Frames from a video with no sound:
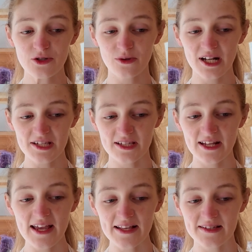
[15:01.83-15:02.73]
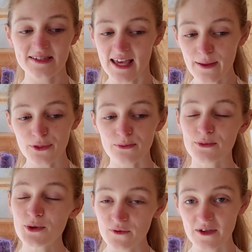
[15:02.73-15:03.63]
one actually. It's a 10th
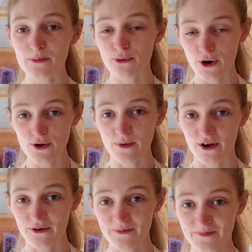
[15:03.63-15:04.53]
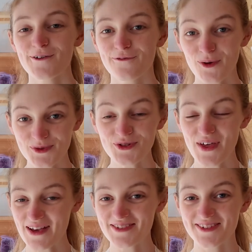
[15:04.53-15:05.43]
movie promo from
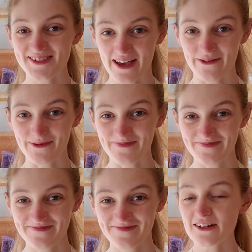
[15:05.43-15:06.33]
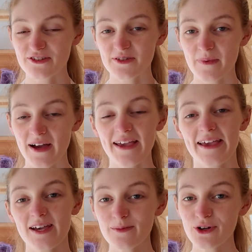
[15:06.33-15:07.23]
2007, illustrated by
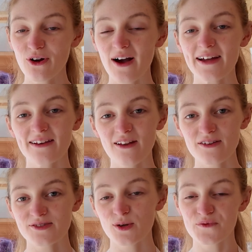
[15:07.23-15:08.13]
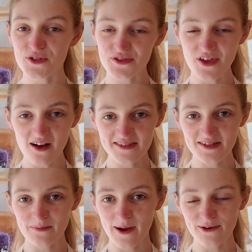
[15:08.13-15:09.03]
Himeno and last sold for just
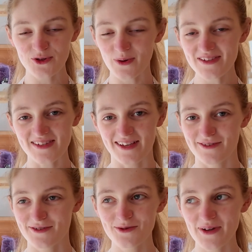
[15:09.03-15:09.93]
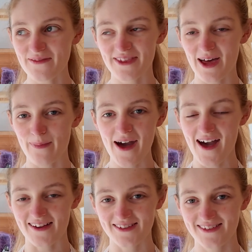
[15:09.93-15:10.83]
£13.20, so it's not even that
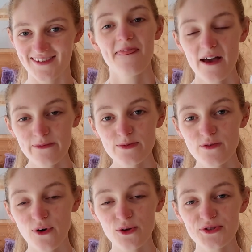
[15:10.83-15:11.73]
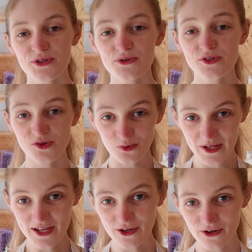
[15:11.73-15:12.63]
bad. Then we move on to
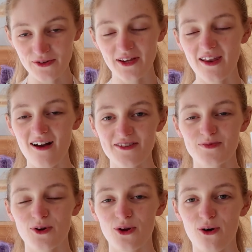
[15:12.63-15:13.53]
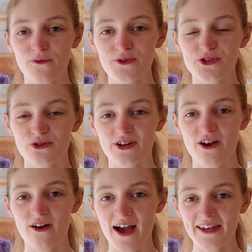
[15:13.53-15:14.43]
Suicune, the last one of the
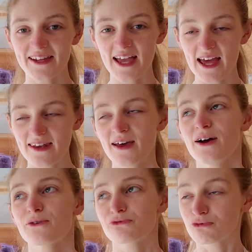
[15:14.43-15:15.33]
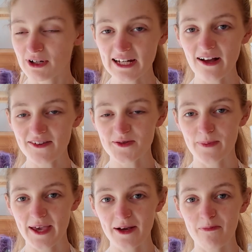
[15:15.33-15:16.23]
trio, and again, really hard to
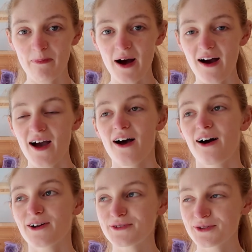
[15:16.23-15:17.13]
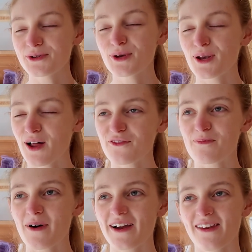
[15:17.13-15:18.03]
pick, but I do love
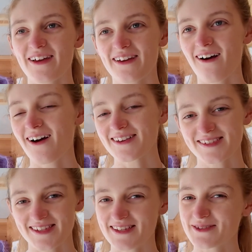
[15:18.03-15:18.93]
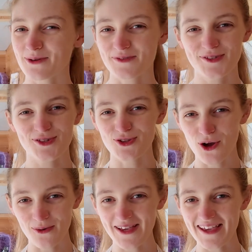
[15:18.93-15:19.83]
my like icy sort of
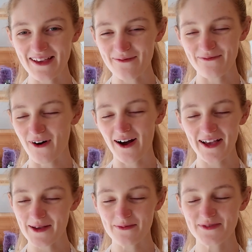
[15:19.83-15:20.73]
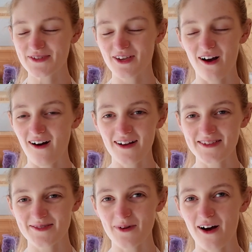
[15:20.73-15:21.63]
snowy vibes,
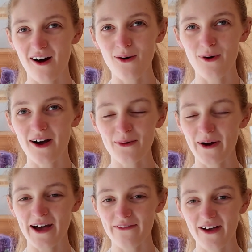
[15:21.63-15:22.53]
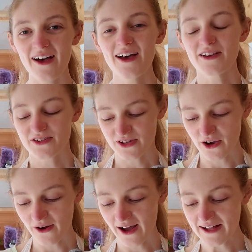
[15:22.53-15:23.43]
cards, artwork, whatever.
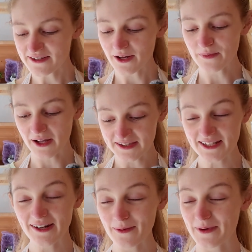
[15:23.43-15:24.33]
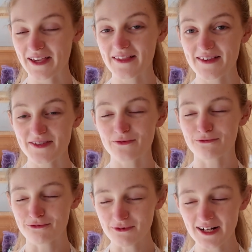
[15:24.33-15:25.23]
So I did end up picking this
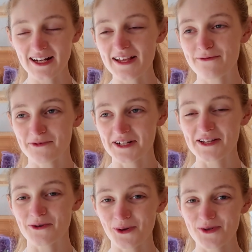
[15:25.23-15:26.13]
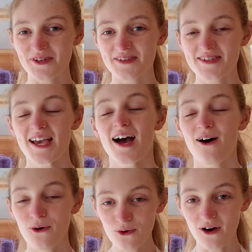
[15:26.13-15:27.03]
really, really gorgeous
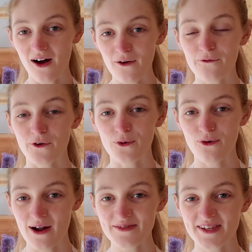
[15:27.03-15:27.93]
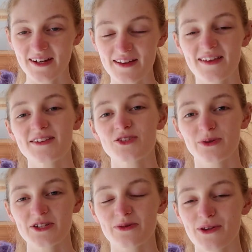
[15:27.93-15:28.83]
alt art from Crown Zenith in
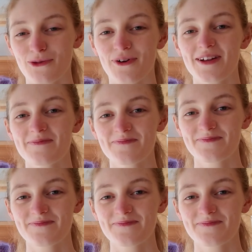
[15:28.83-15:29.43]
2023.